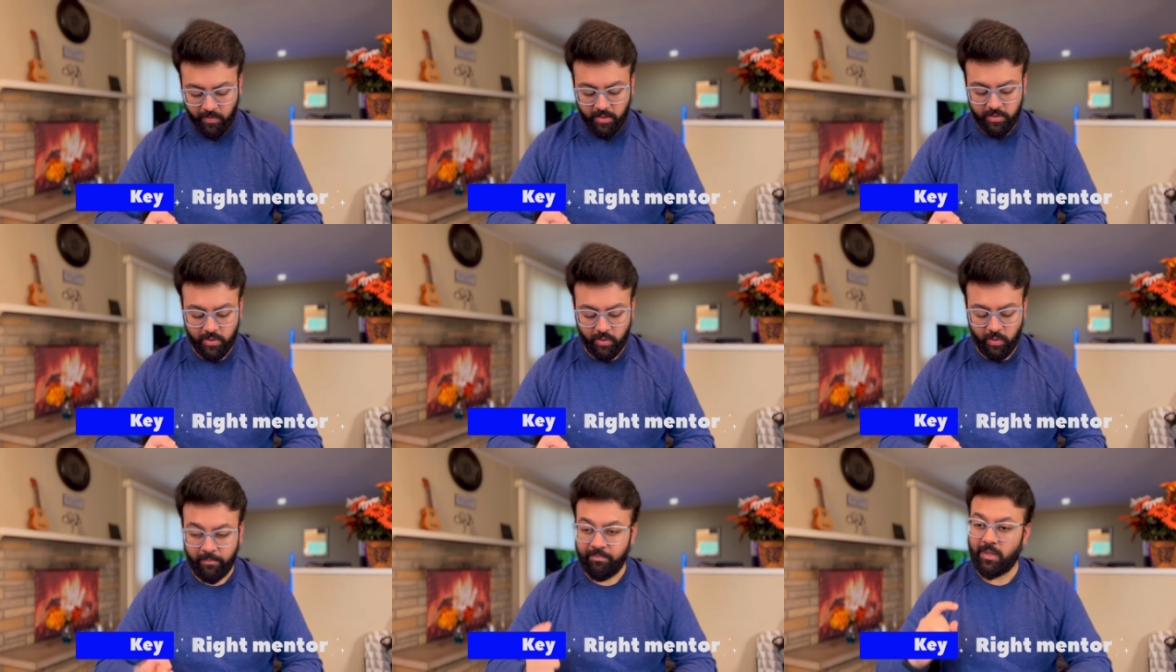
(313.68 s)

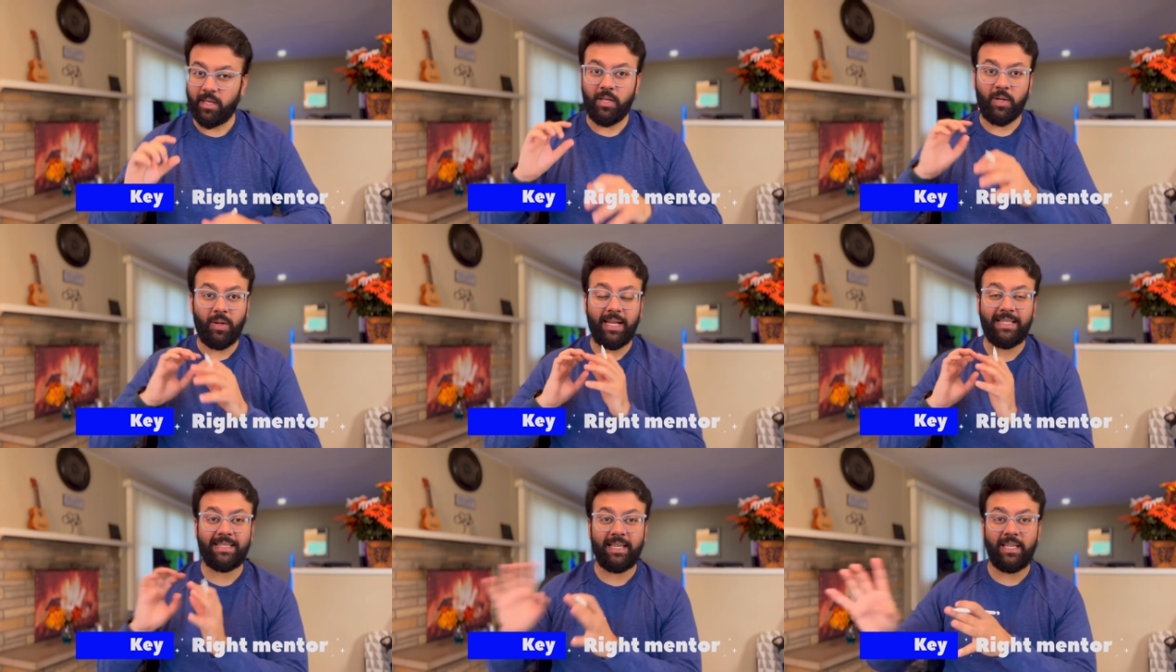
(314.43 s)
So you know,
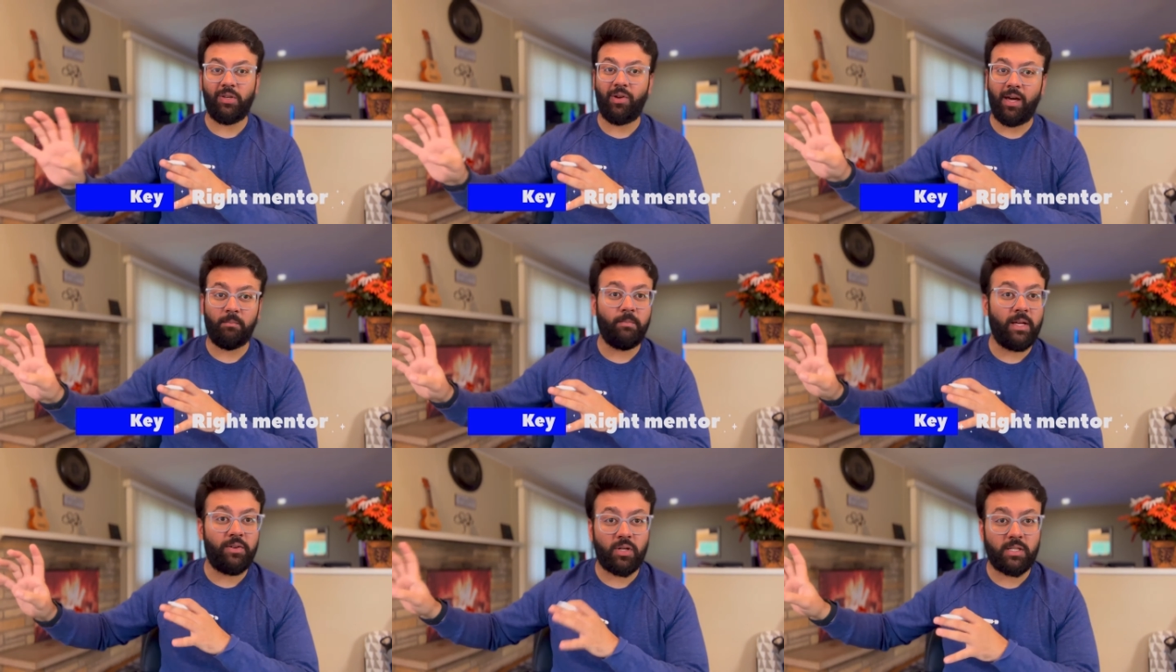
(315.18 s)
let's say you are
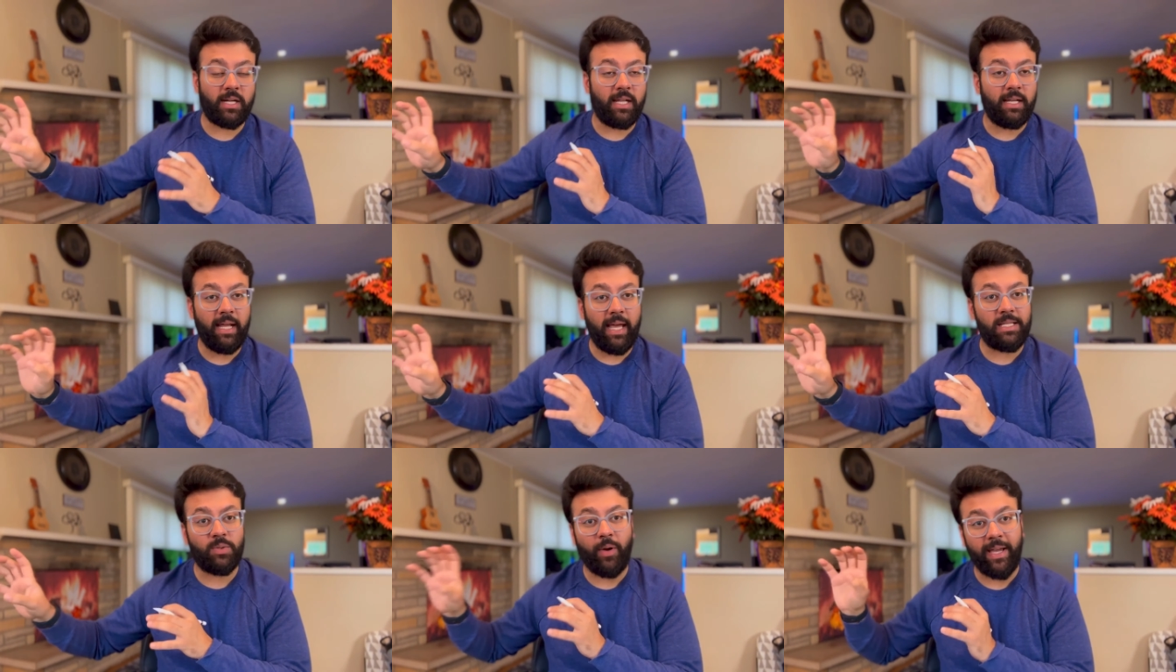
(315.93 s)
interested in
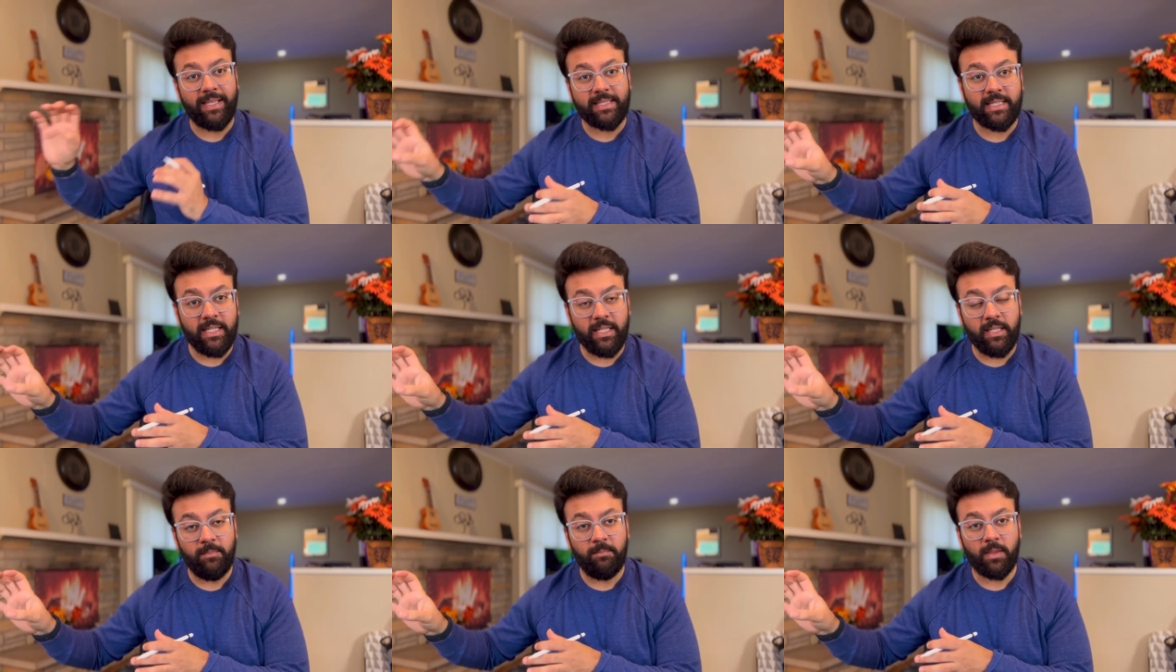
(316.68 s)

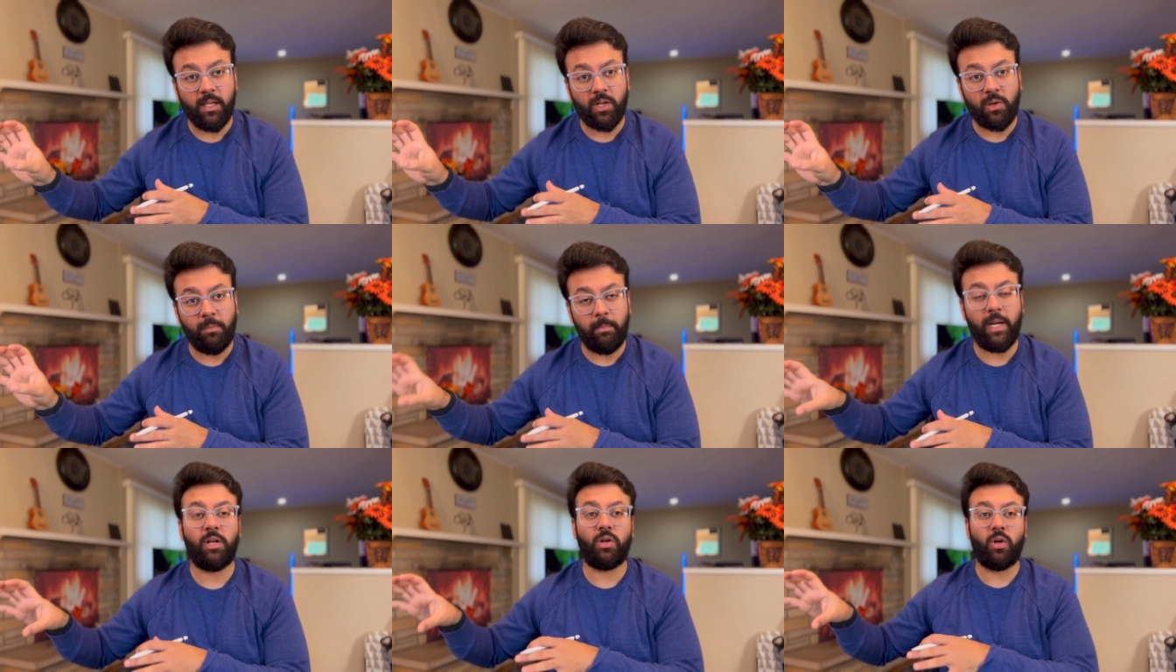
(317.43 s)
XYZ, you know,
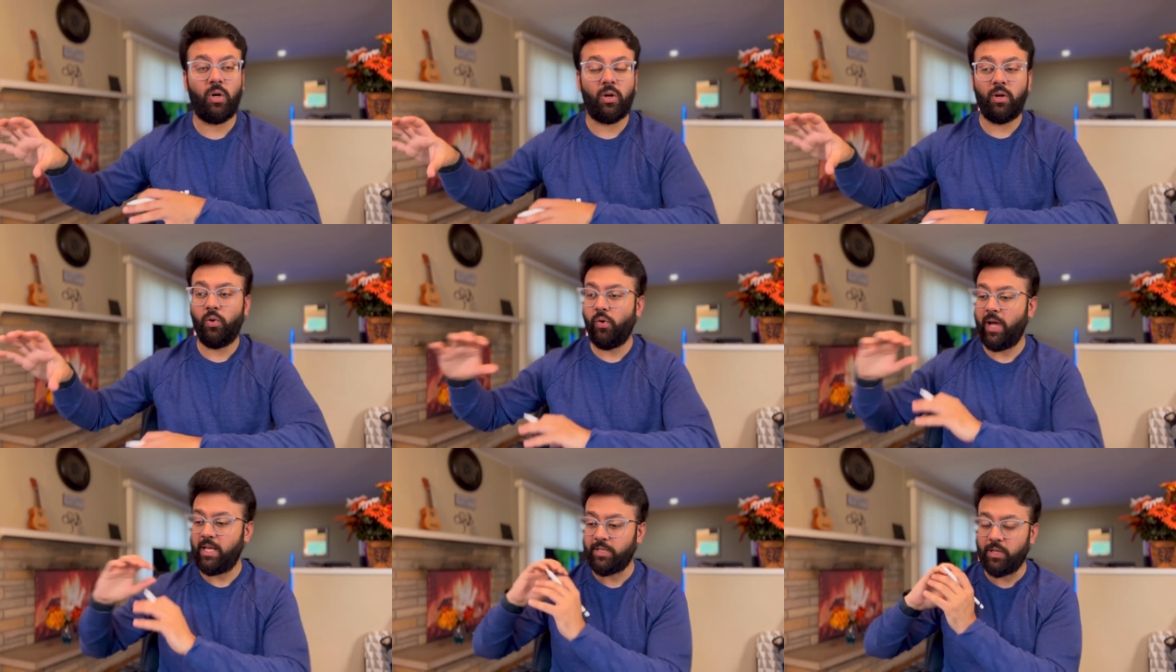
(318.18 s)
mentor who
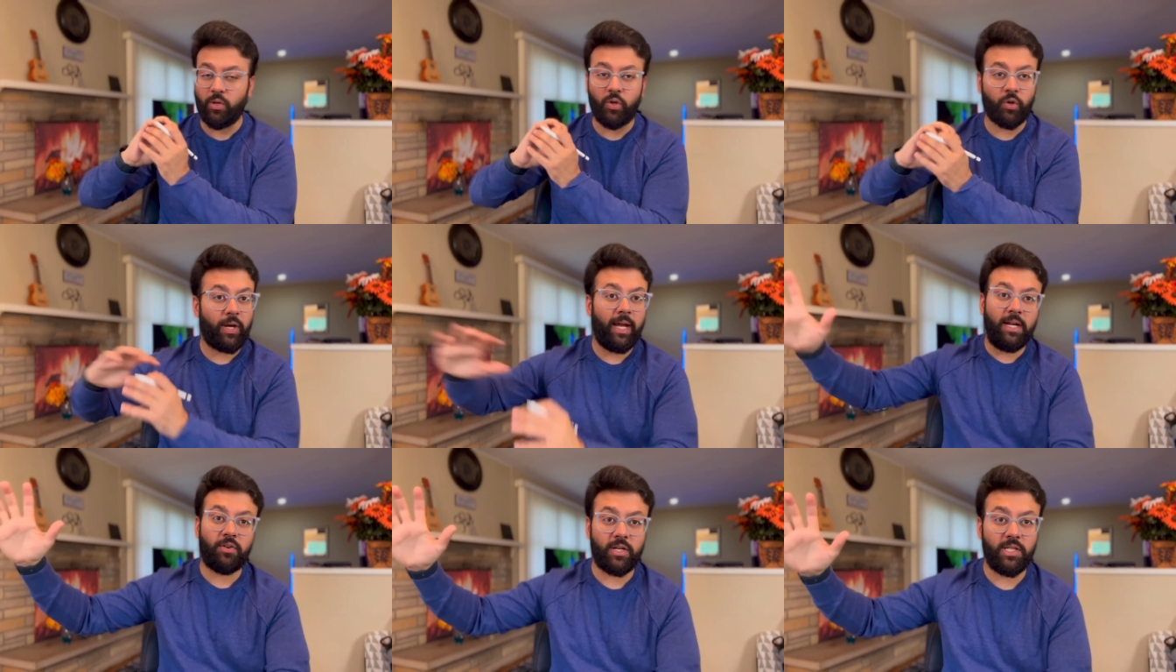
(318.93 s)
has a
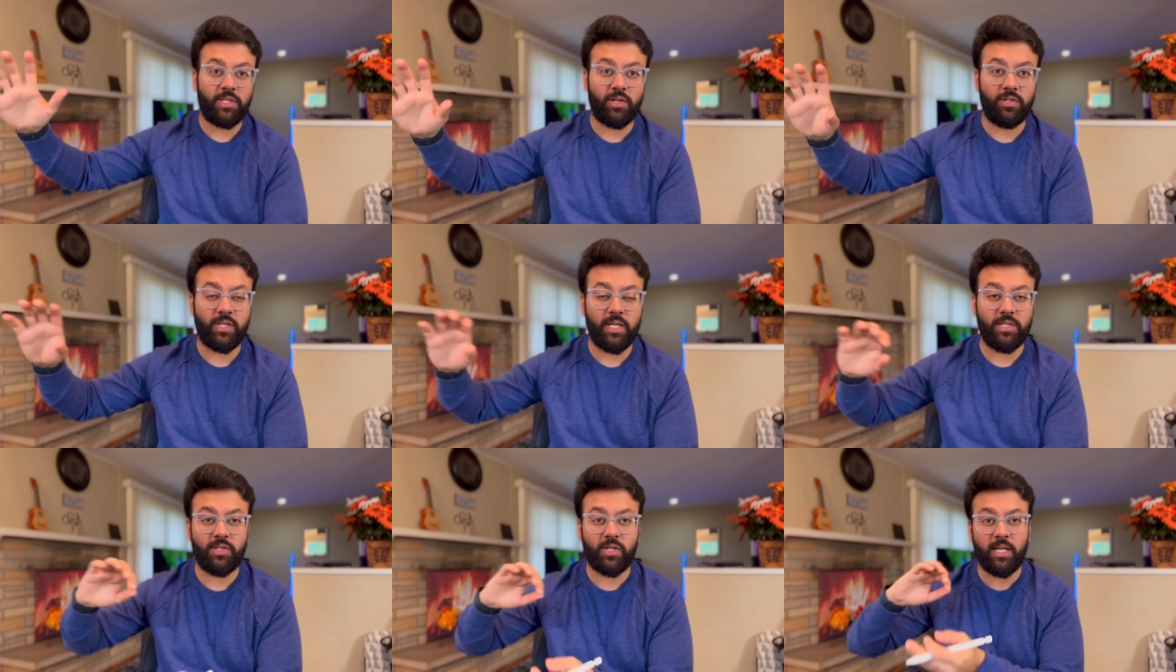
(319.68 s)
great research
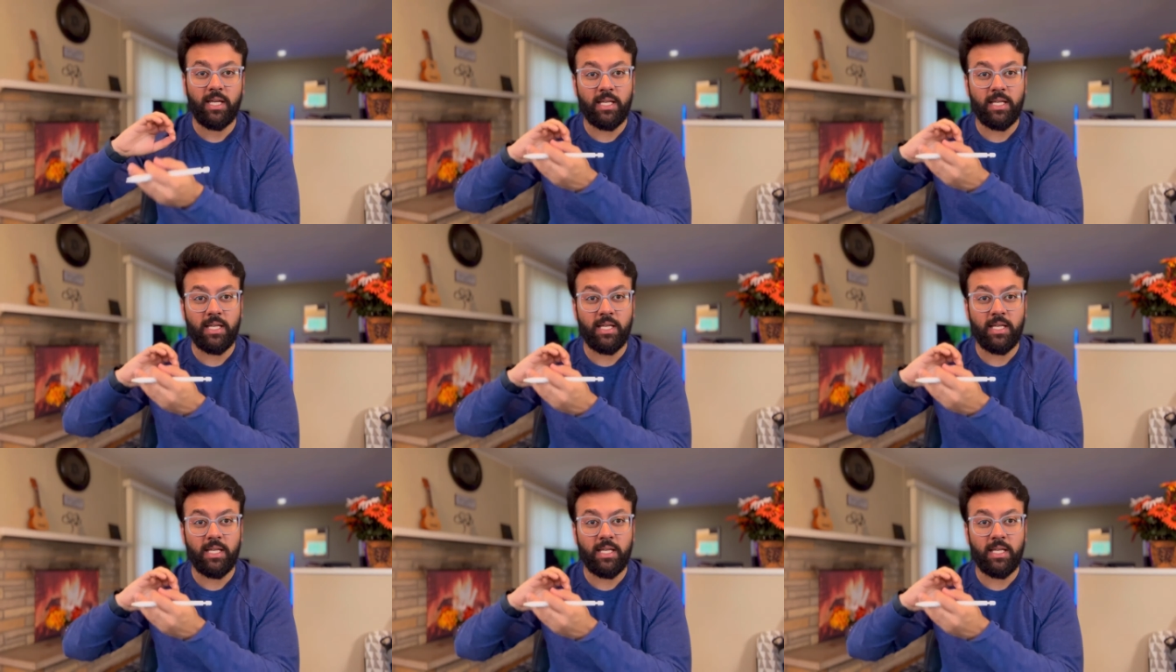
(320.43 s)
history.